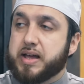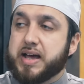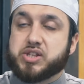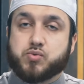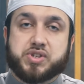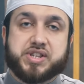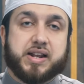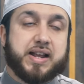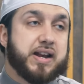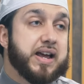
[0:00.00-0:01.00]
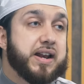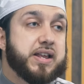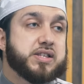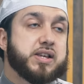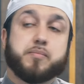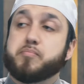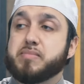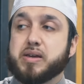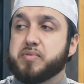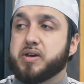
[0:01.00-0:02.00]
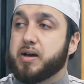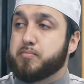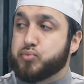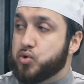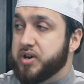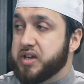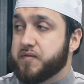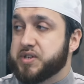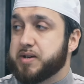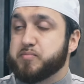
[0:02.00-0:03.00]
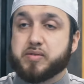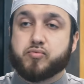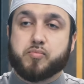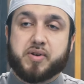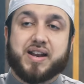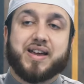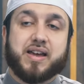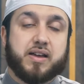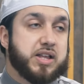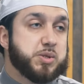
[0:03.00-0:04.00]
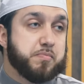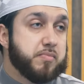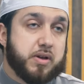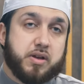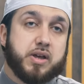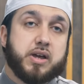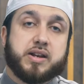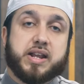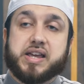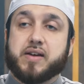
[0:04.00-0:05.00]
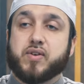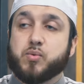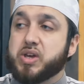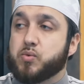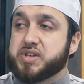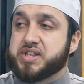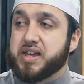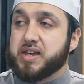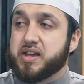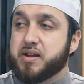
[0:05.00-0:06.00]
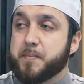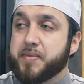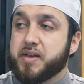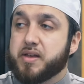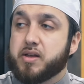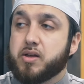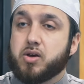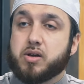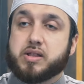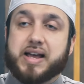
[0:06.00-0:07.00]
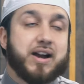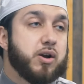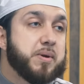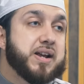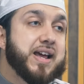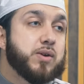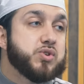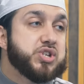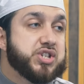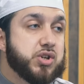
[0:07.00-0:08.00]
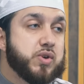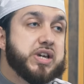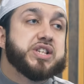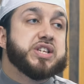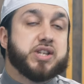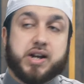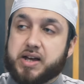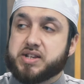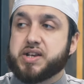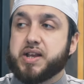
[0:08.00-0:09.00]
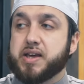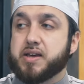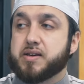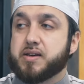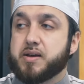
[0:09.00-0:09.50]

As was said, and it may become boring for some people, but it's nearly every week we're saying it. The Arabic language is so easy to learn today.